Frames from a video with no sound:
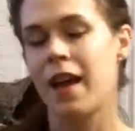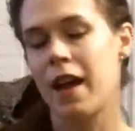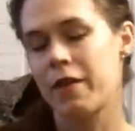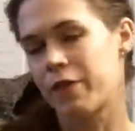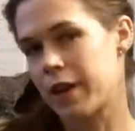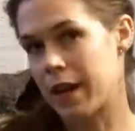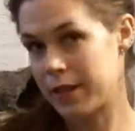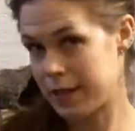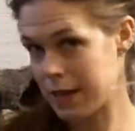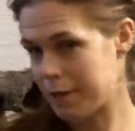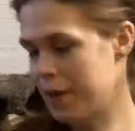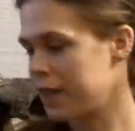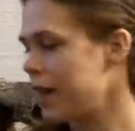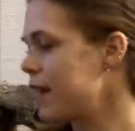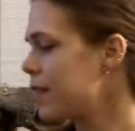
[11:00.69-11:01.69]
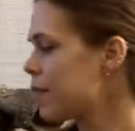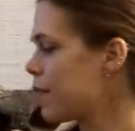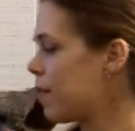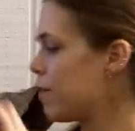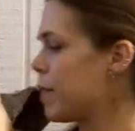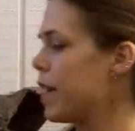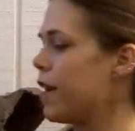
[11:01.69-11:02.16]
I forgot to take my glasses
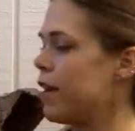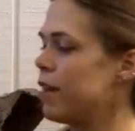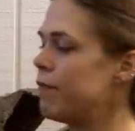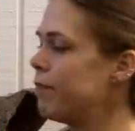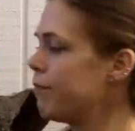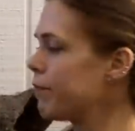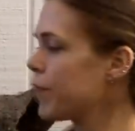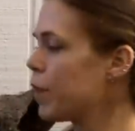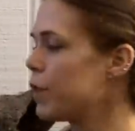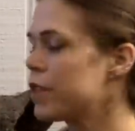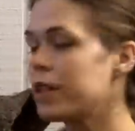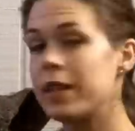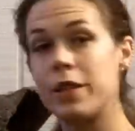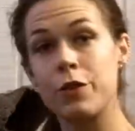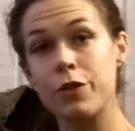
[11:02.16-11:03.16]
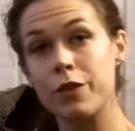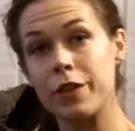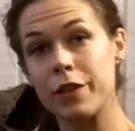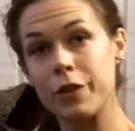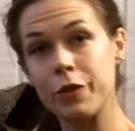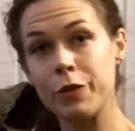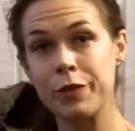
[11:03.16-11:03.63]
off my head, which I usually
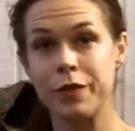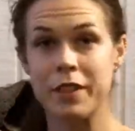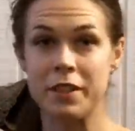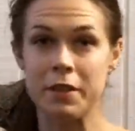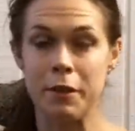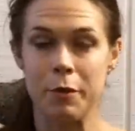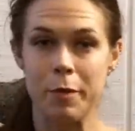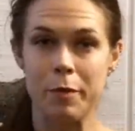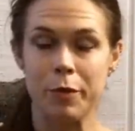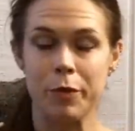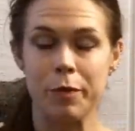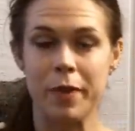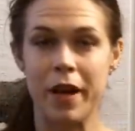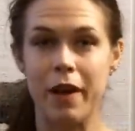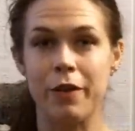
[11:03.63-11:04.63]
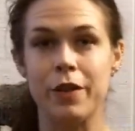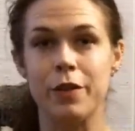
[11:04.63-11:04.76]
do. At least I remember them now.